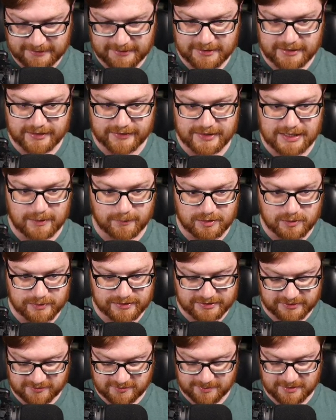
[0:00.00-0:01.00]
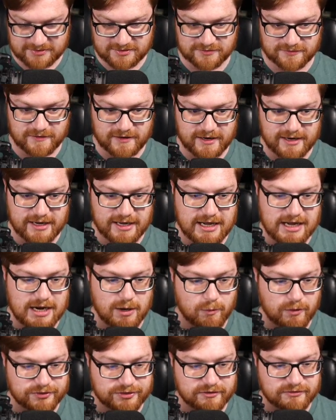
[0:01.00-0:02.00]
That way we can specify, hey, I
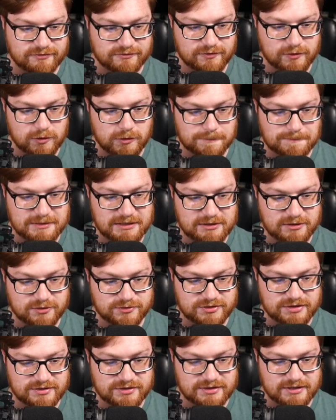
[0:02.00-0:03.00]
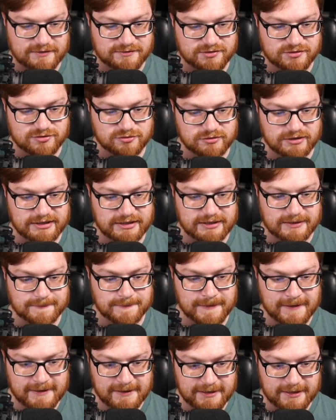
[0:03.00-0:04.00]
want the full Pico CTF string,
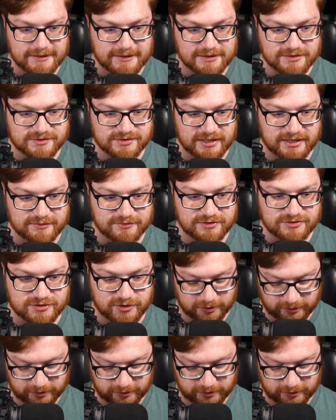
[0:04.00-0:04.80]
and inside of these curly